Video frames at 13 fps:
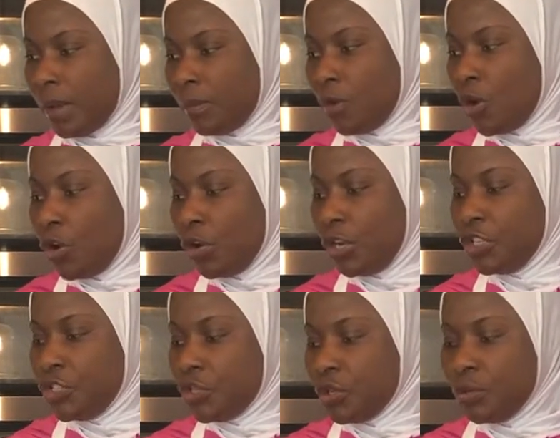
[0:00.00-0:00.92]

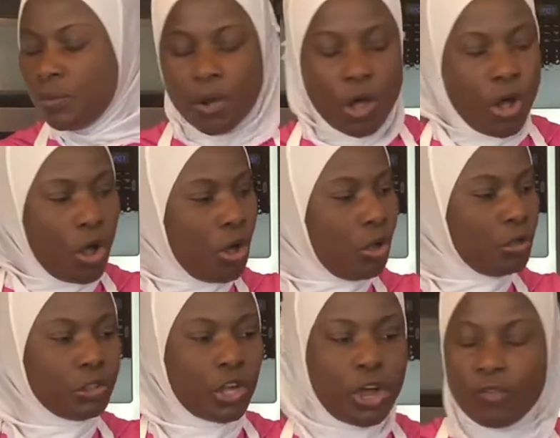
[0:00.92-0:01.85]
Going to
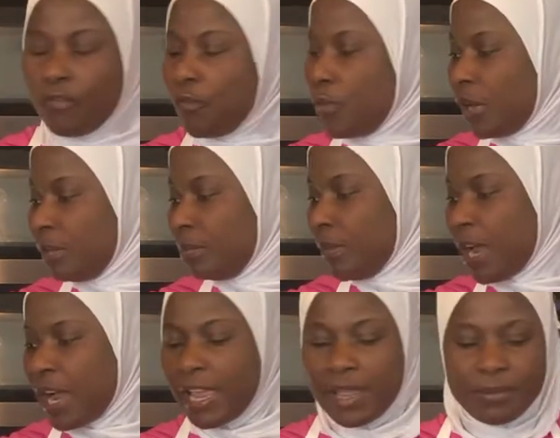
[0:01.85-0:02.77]
hold off with
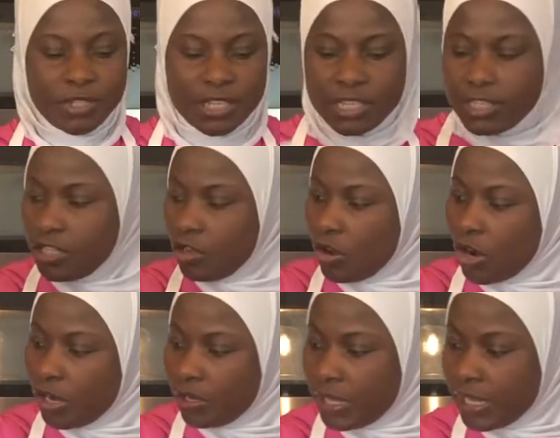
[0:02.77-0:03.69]
my MCT
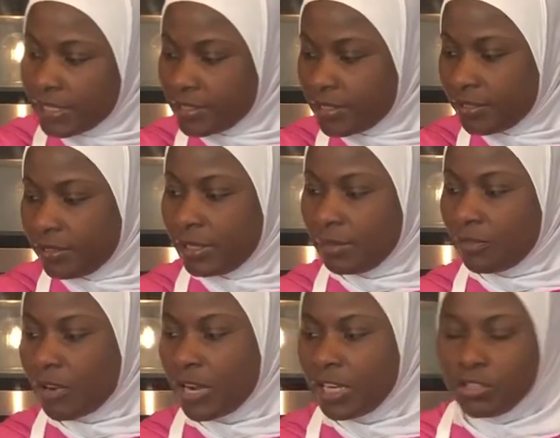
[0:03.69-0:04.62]
oil until
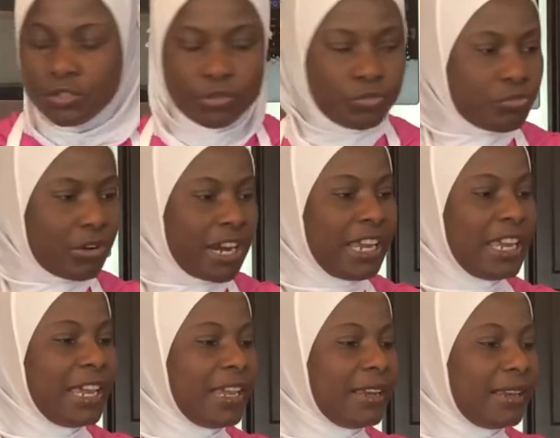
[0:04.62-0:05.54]
I'm ready to
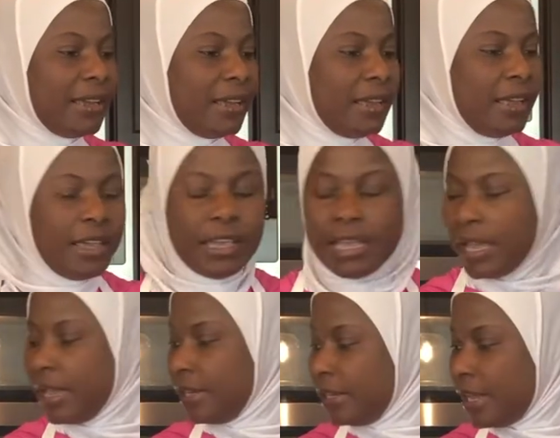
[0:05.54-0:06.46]
drink it,
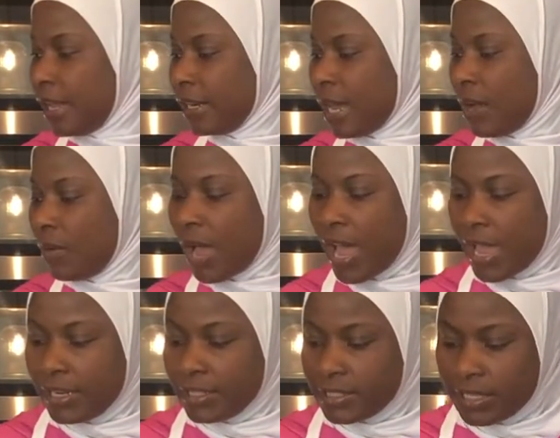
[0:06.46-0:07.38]
and then I'll
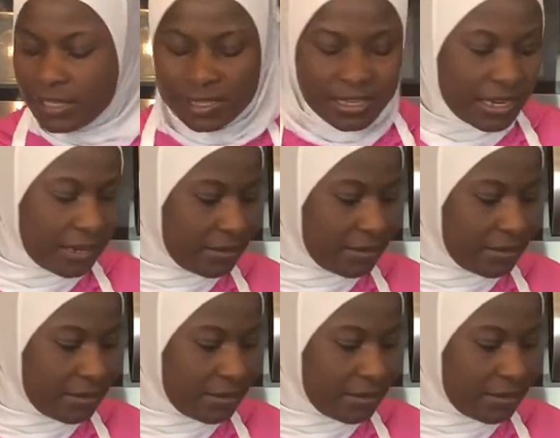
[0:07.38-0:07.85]
add it in there.